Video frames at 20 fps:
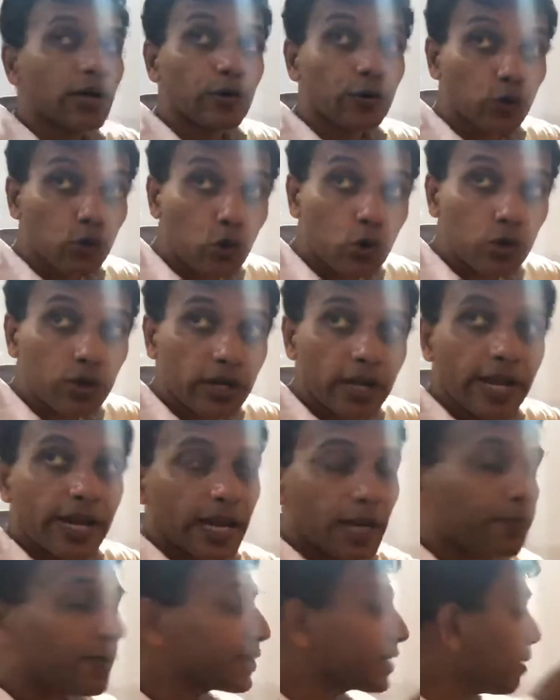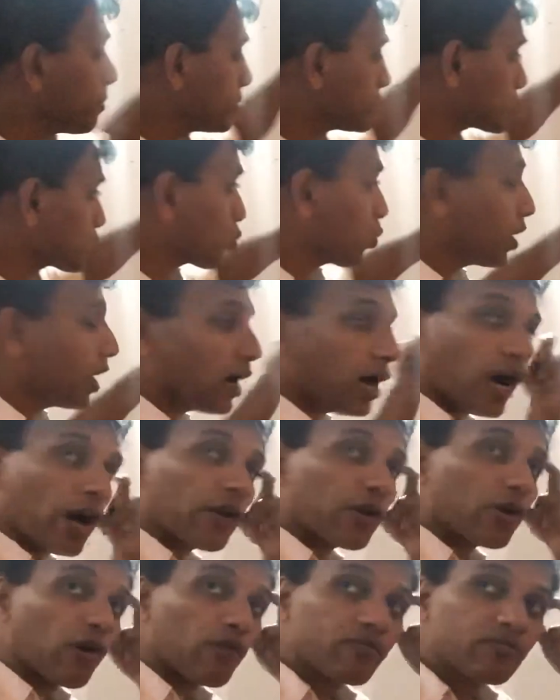root, it becomes a
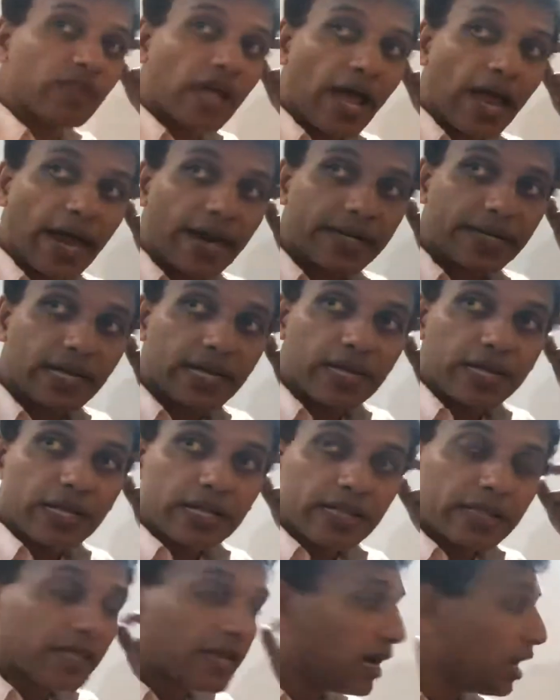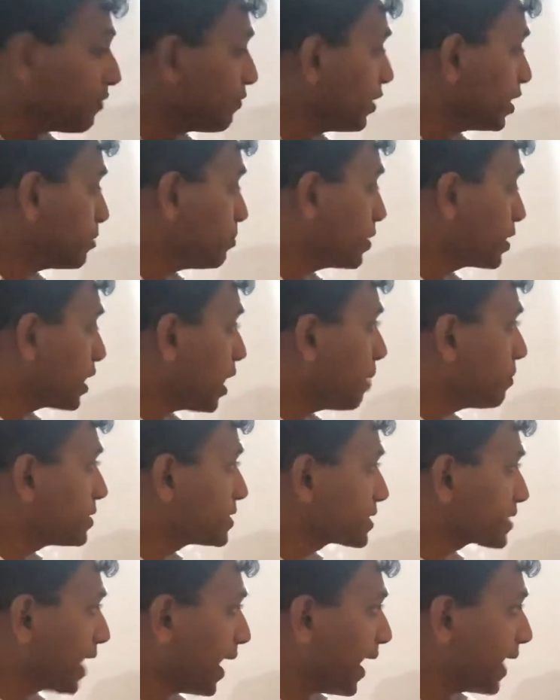square of that. Therefore, it becomes
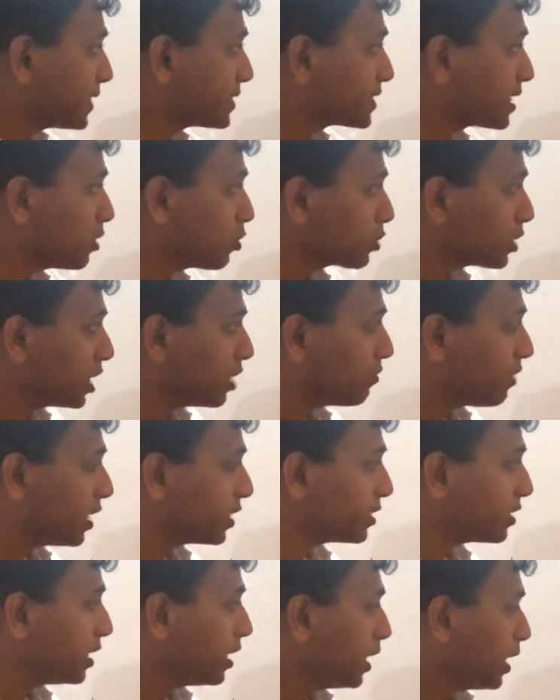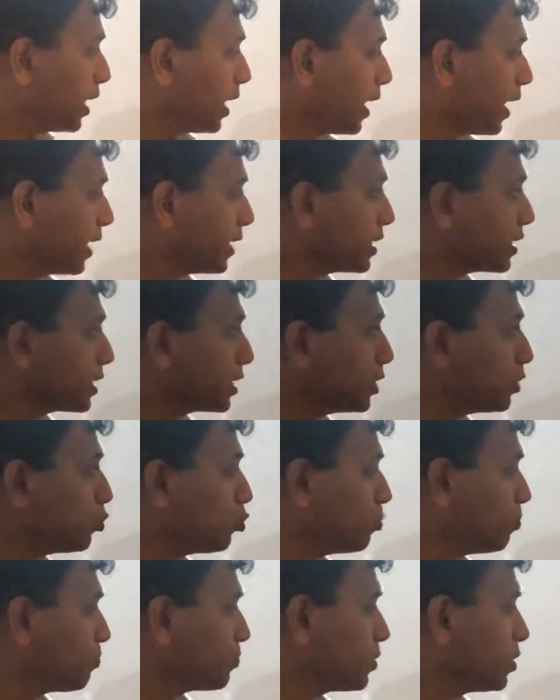cancel. Okay, 1 n
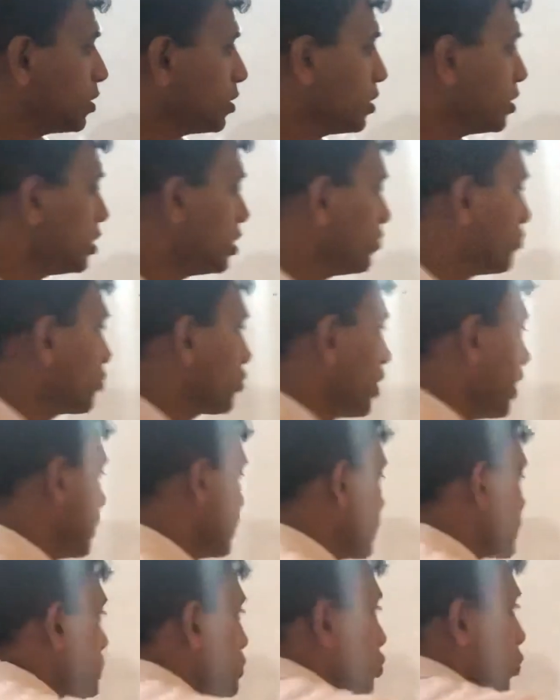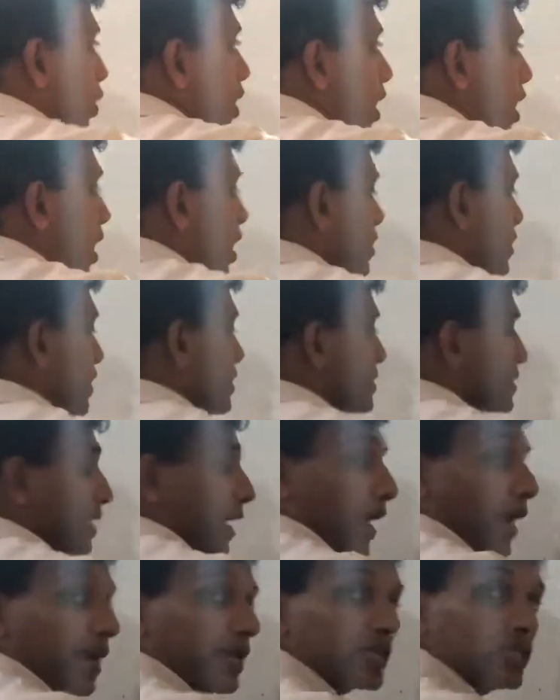cube. If you write a square, that's
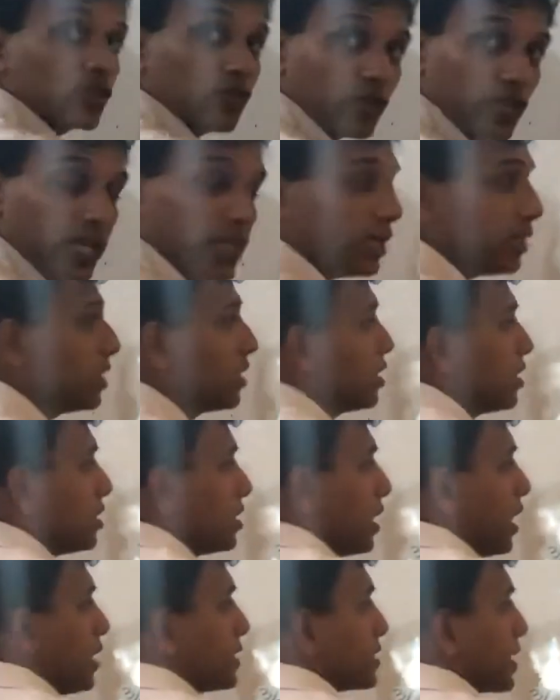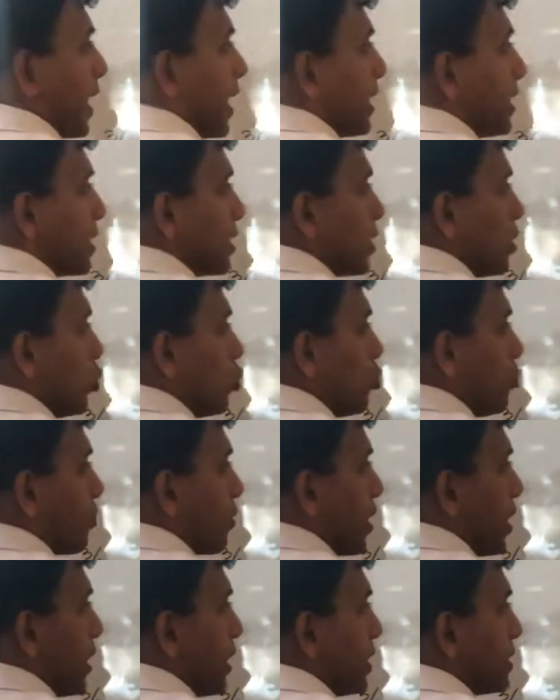3. That's n cube,
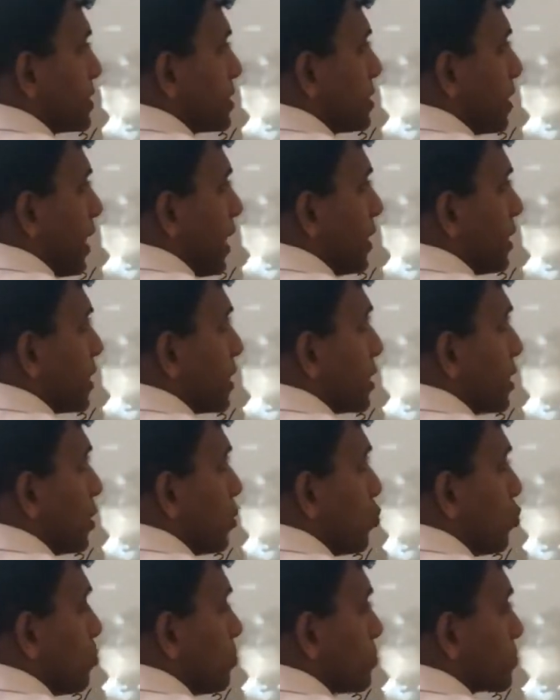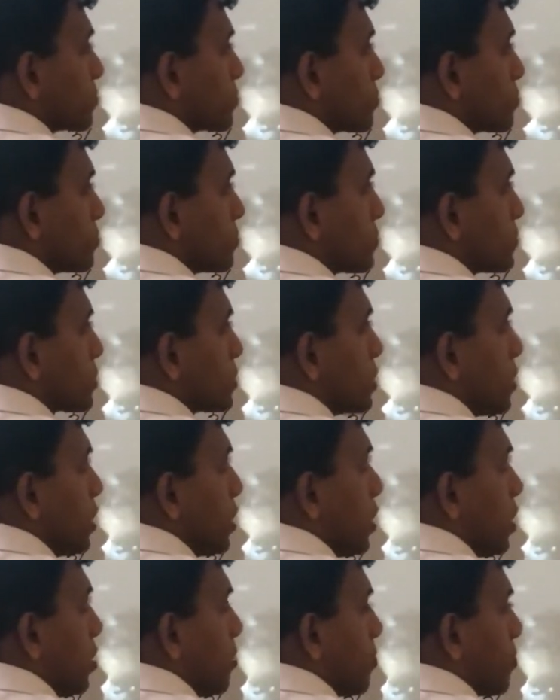right? N cube
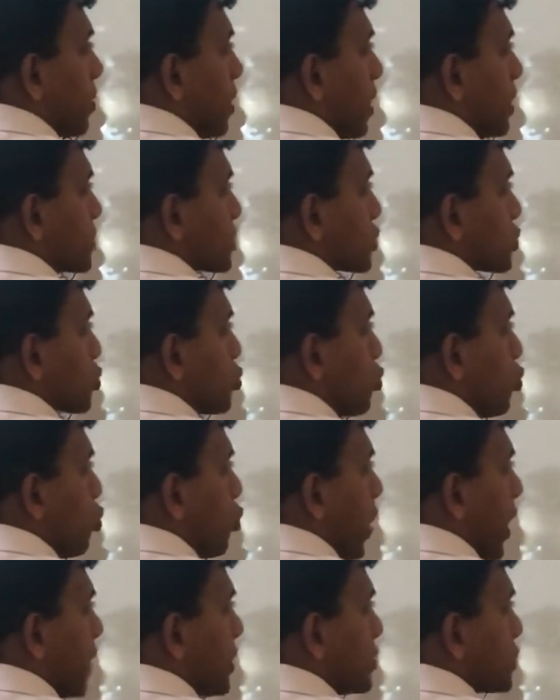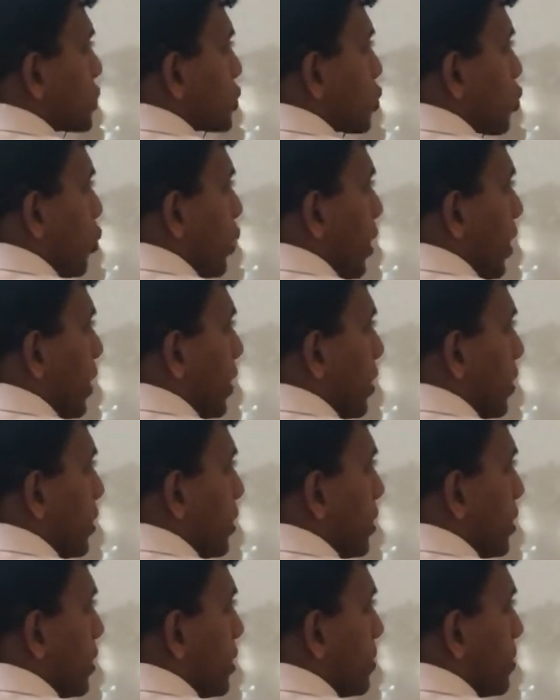plus 2n
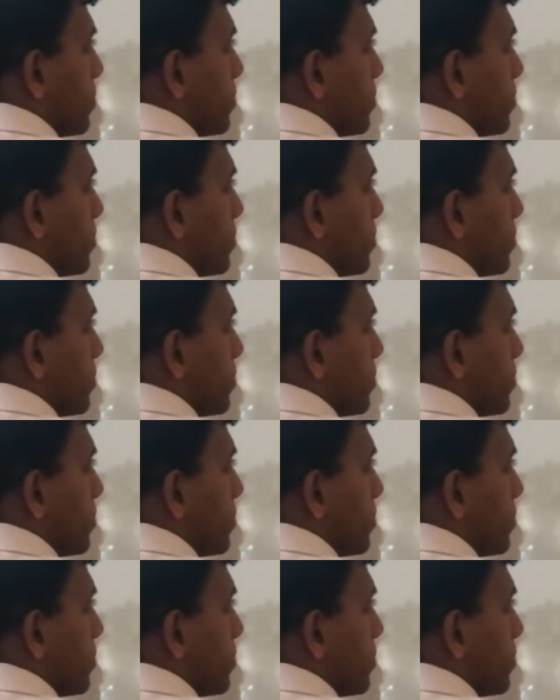square